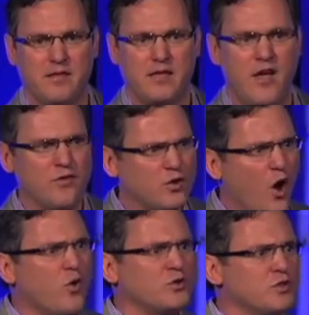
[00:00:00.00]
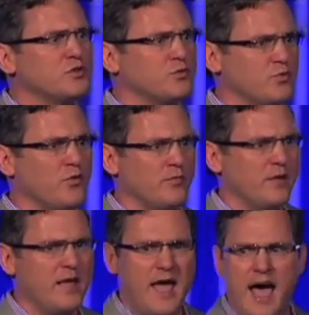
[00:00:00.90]
Every coach in this room
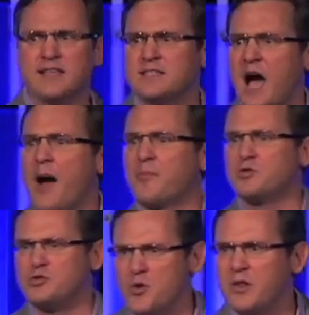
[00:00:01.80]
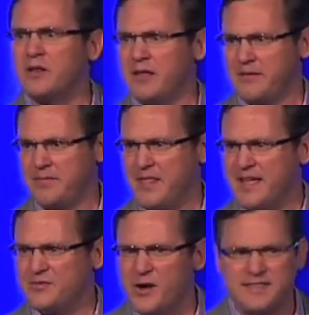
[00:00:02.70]
has the opportunity
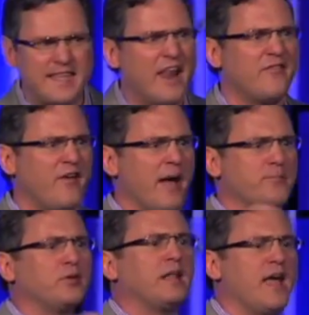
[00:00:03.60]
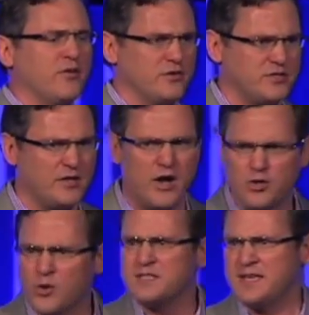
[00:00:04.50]
to identify players on
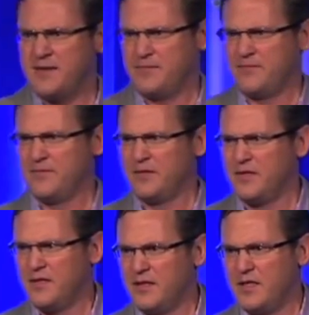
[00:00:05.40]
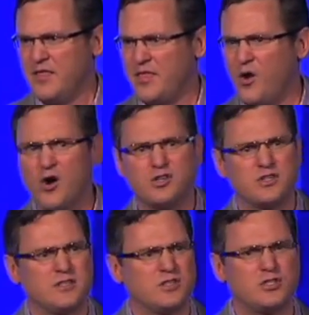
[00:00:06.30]
your team that aren't
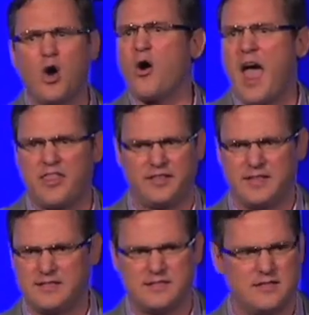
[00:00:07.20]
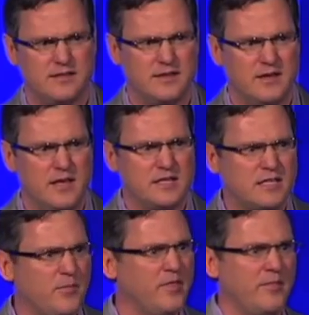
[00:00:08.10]
just the star athletes.
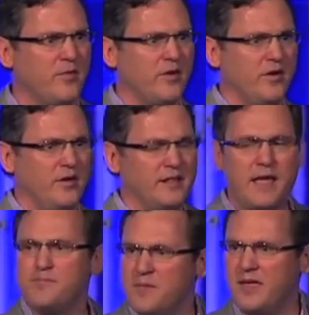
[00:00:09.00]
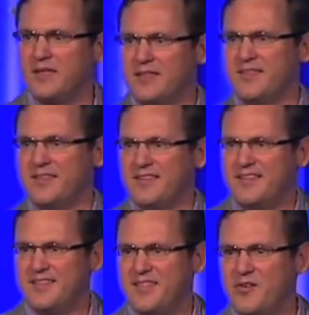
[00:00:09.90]
Some of them are like me,
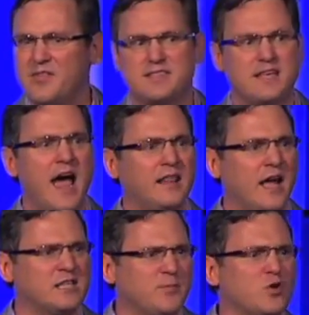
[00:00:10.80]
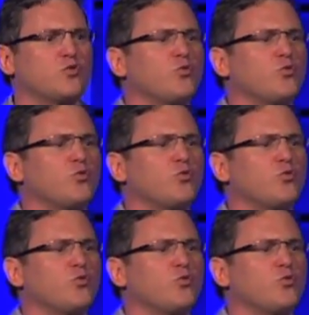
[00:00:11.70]
that are on the sidelines, but